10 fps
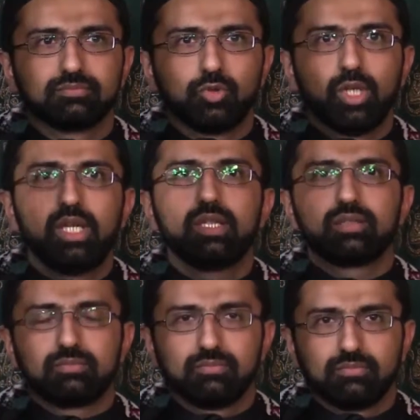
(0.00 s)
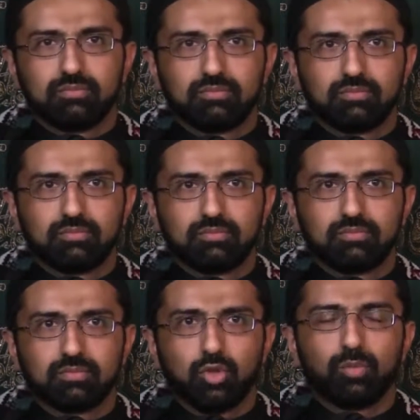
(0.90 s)
Read,
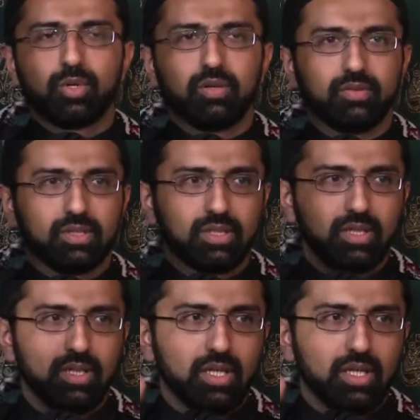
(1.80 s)
O Prophet.